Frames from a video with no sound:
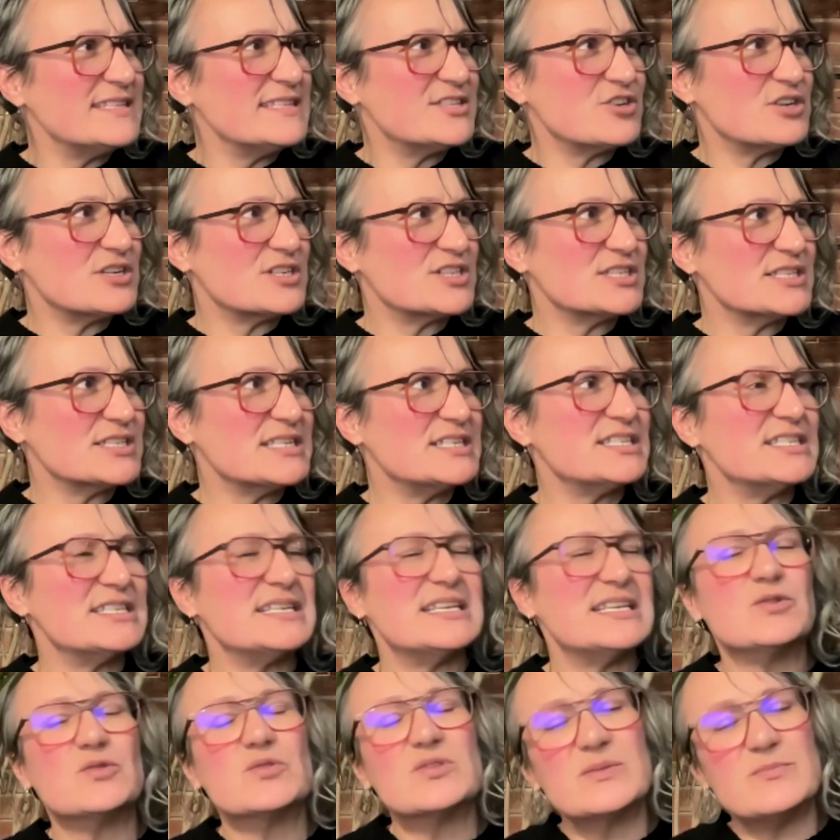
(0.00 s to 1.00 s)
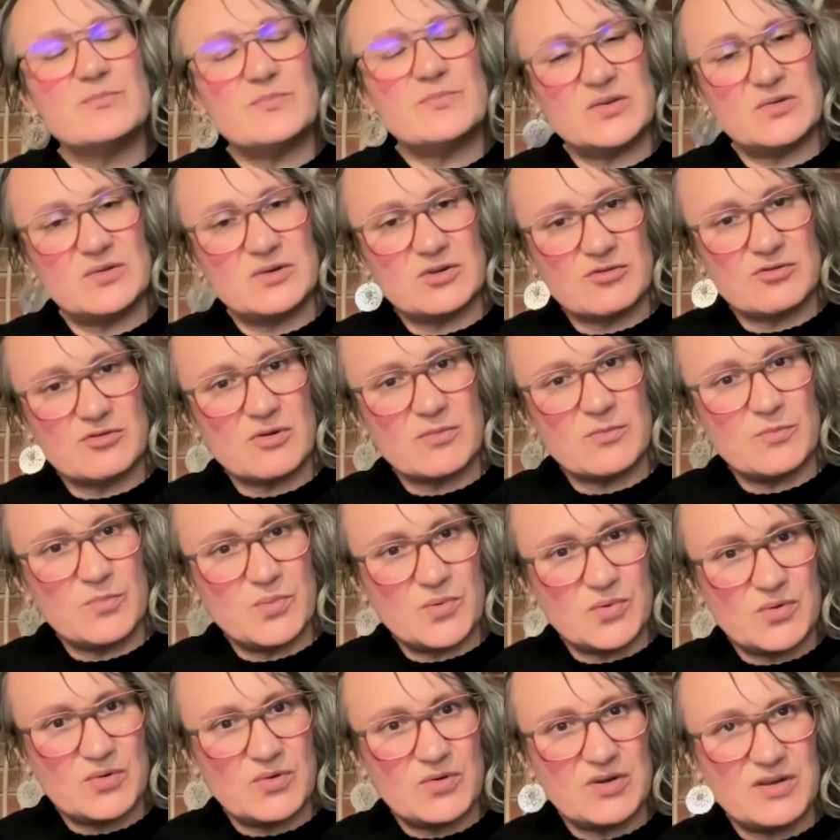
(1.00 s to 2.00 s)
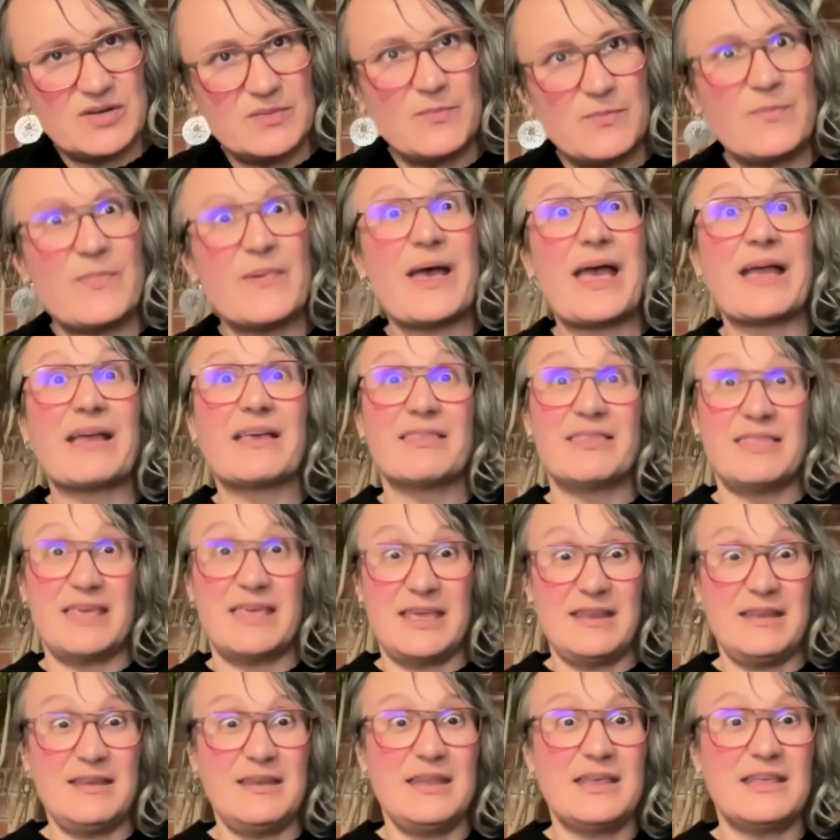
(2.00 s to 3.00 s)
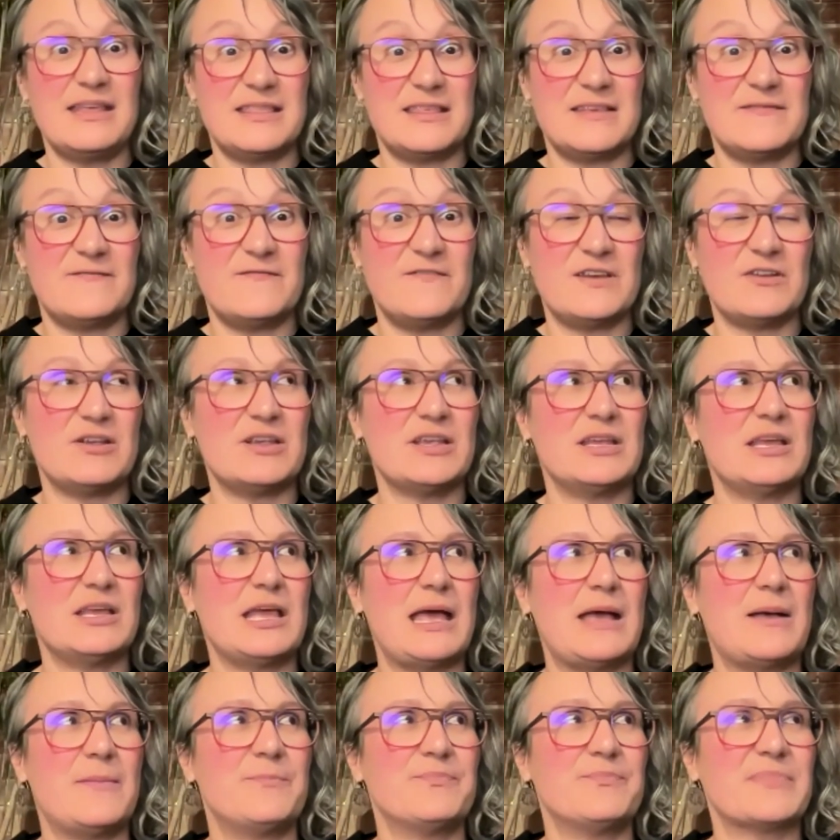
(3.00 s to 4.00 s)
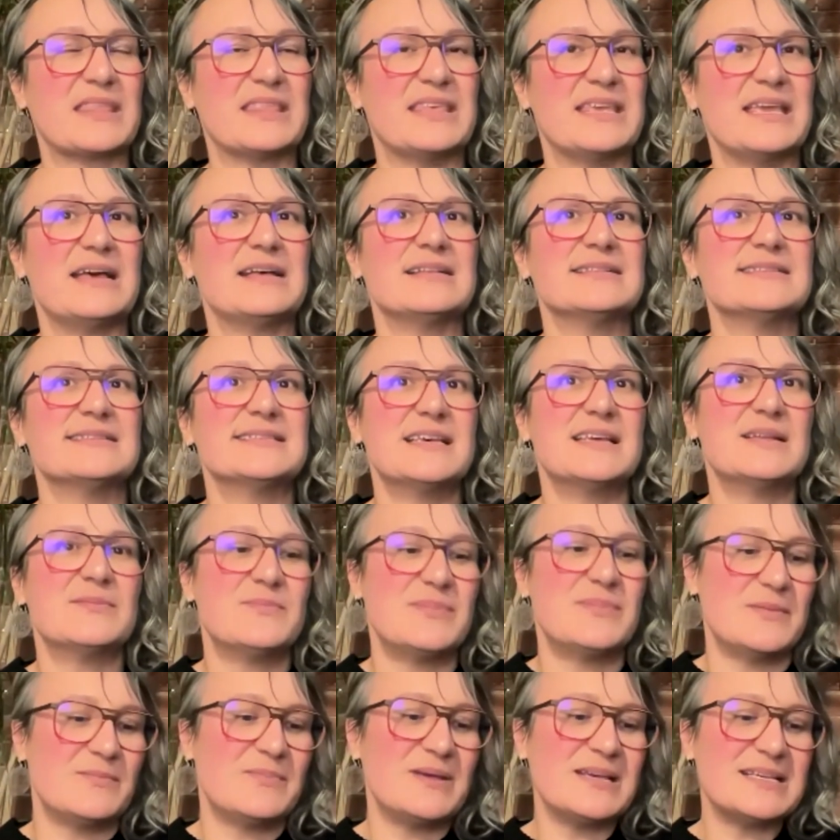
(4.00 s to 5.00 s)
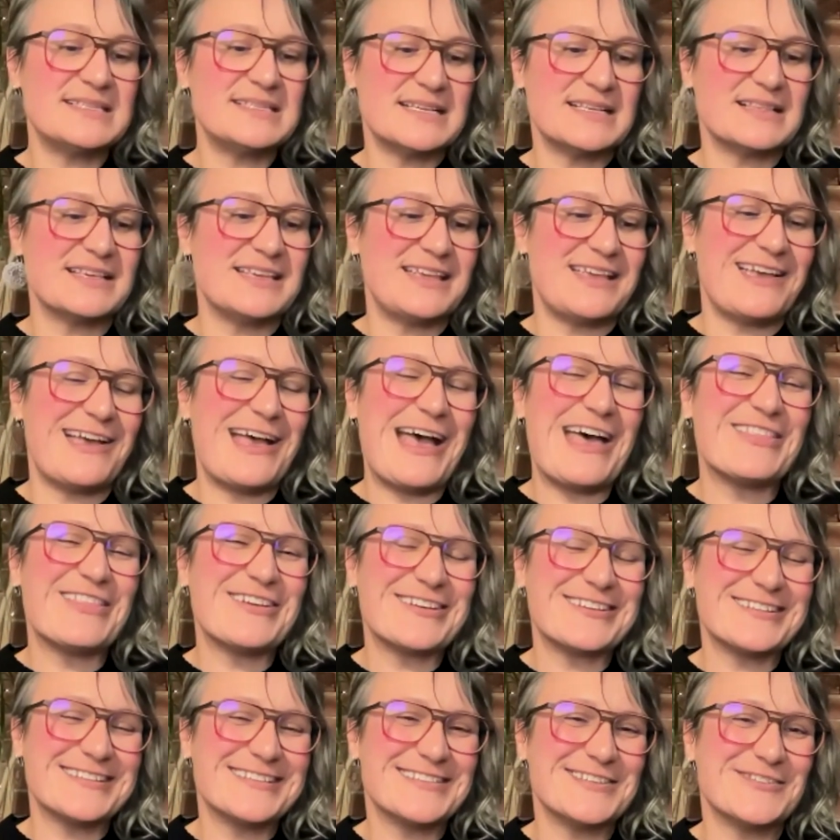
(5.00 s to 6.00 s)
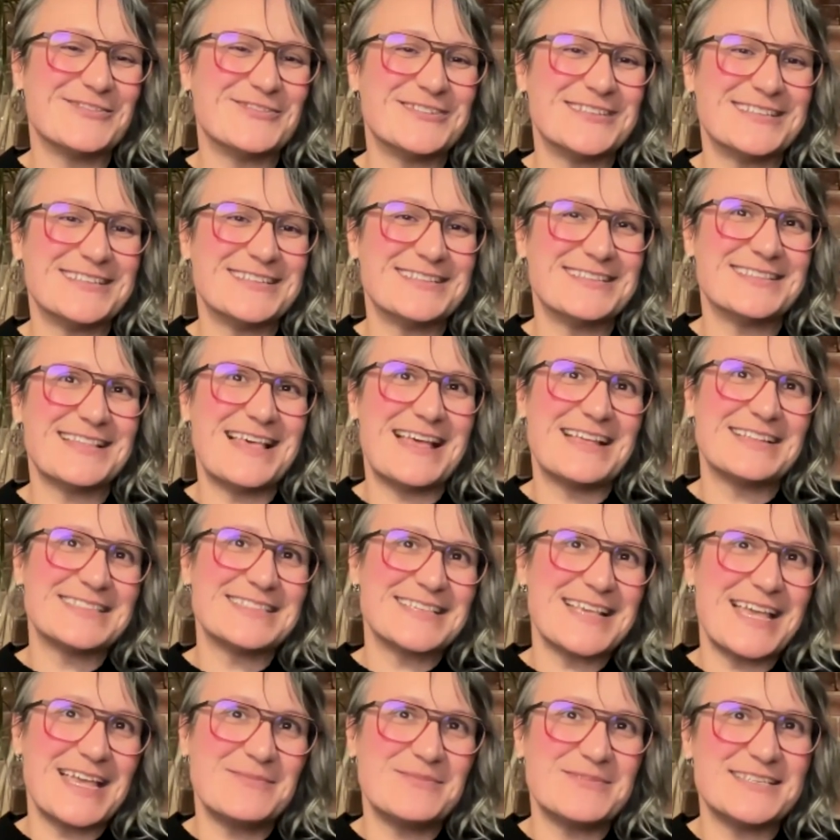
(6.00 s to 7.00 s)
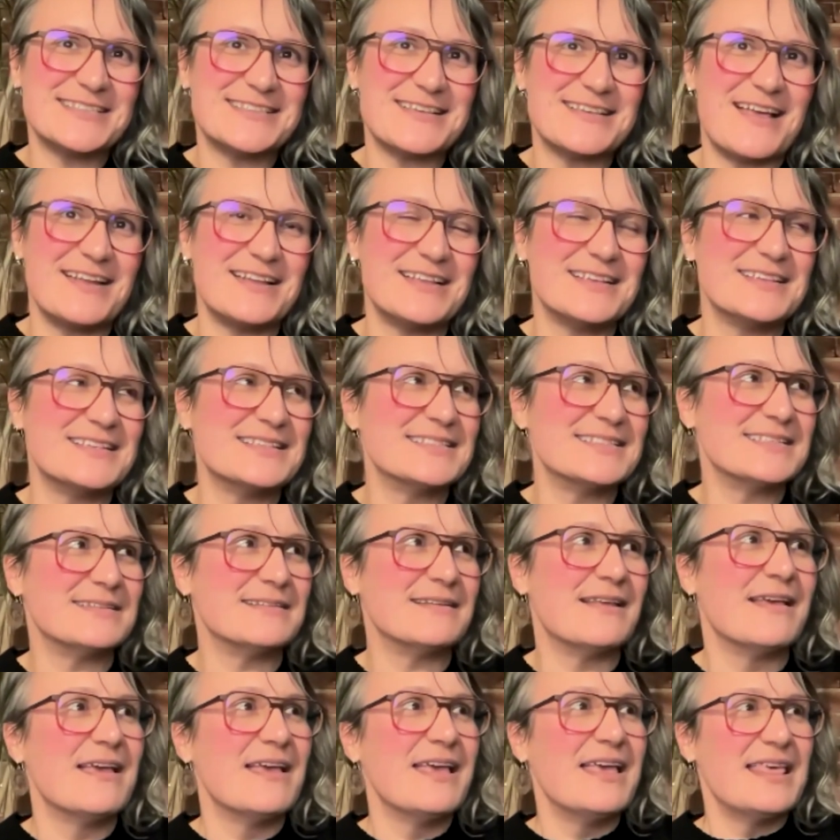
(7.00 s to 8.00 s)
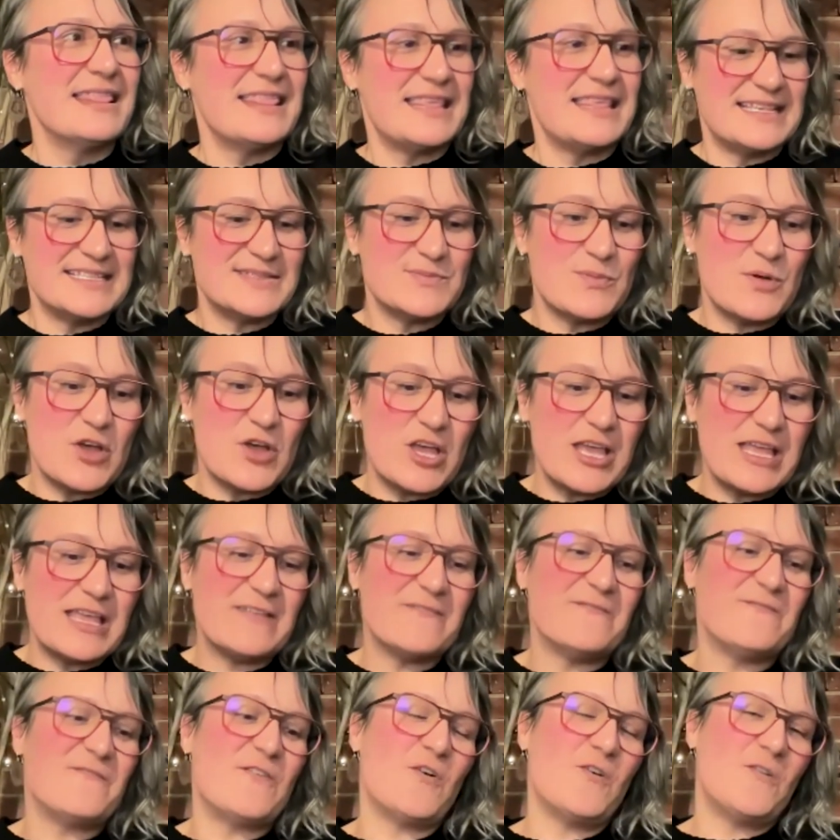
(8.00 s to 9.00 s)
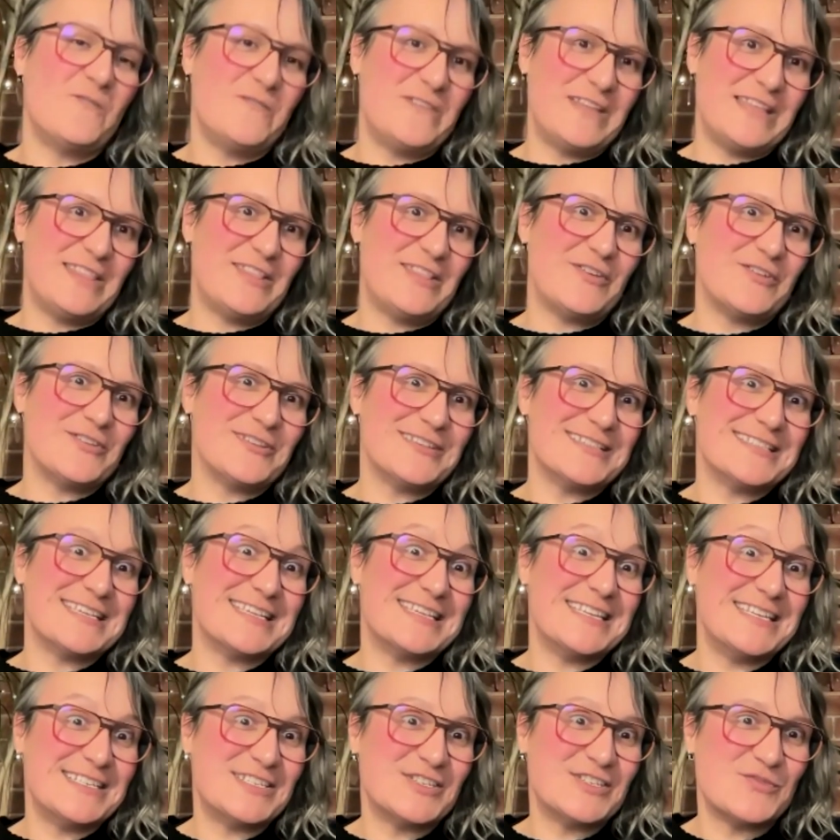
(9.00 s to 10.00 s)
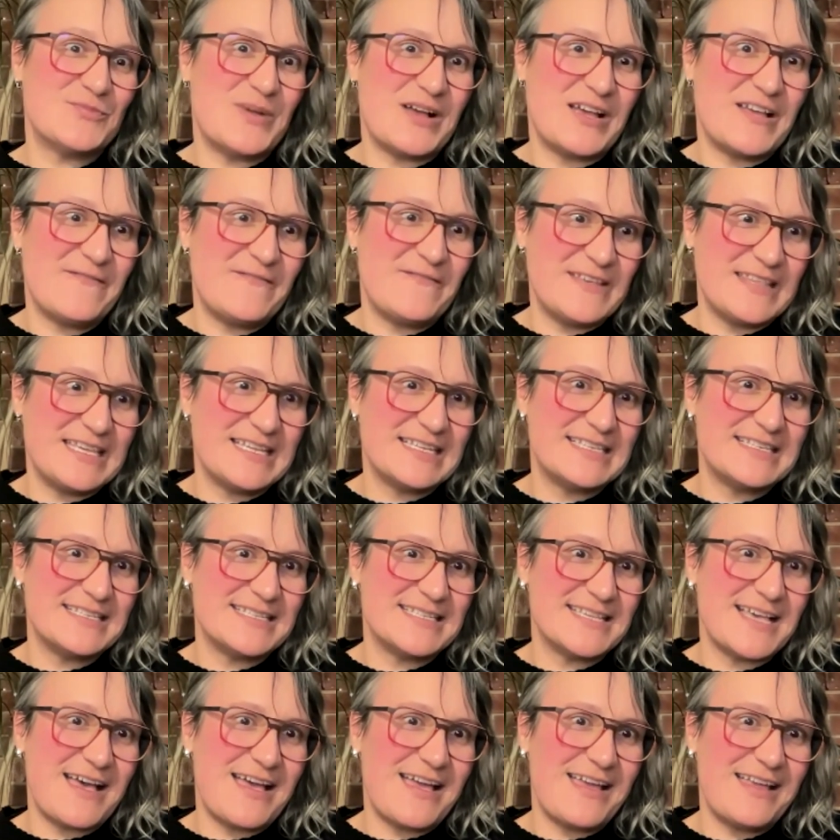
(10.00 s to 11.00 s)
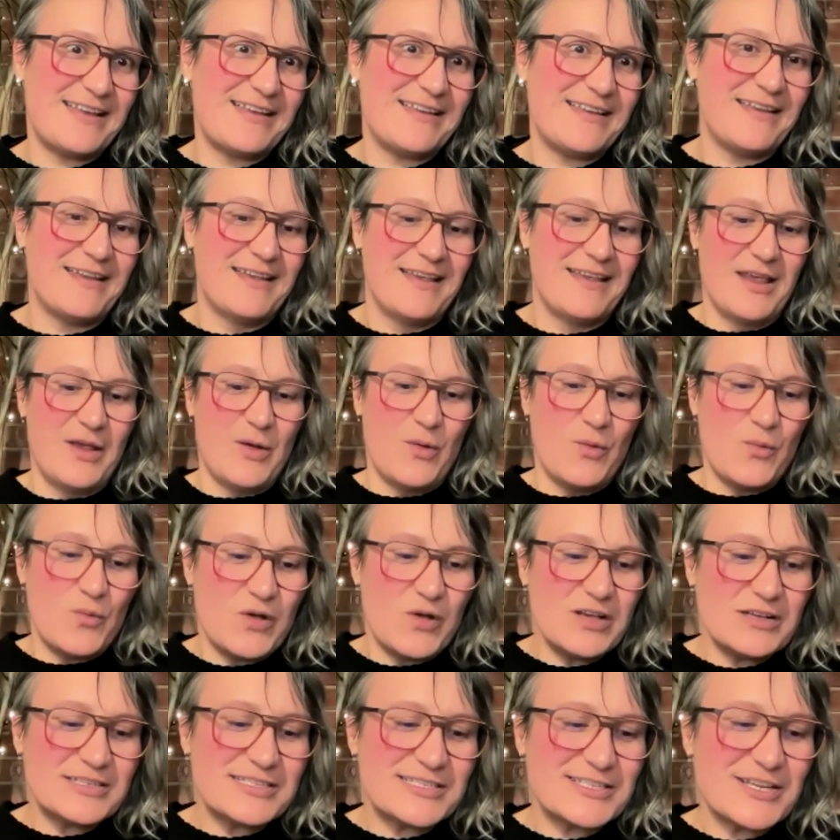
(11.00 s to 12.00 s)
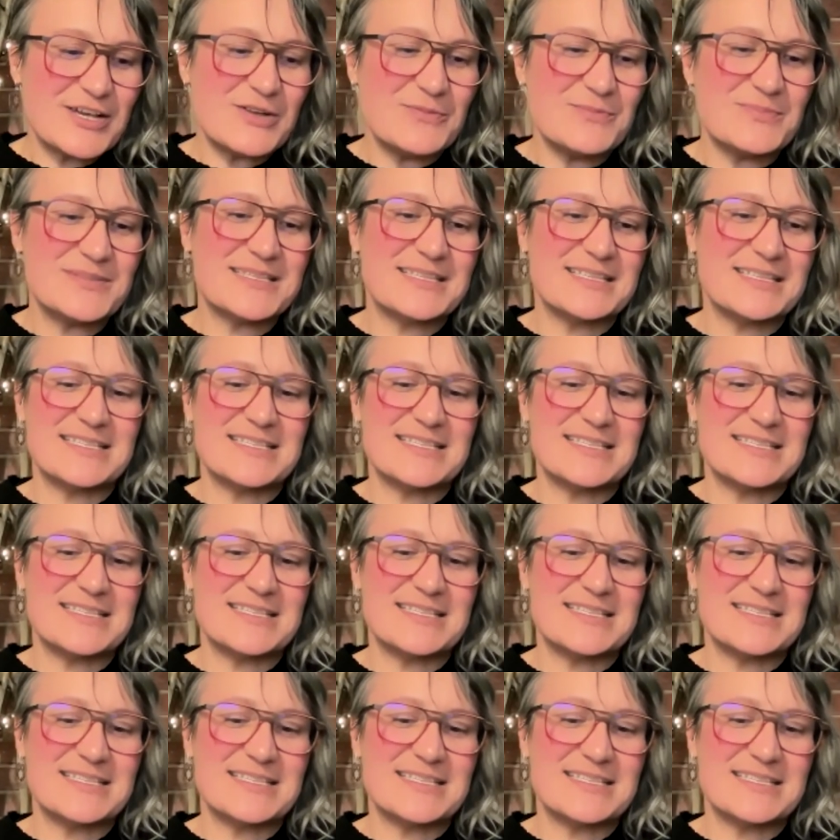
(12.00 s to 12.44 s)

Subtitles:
structural engineer or the builder on board back then at the very the outset, but basically, yeah, other consultants, landscape designers and things were involved in those initial biophilic design workshops.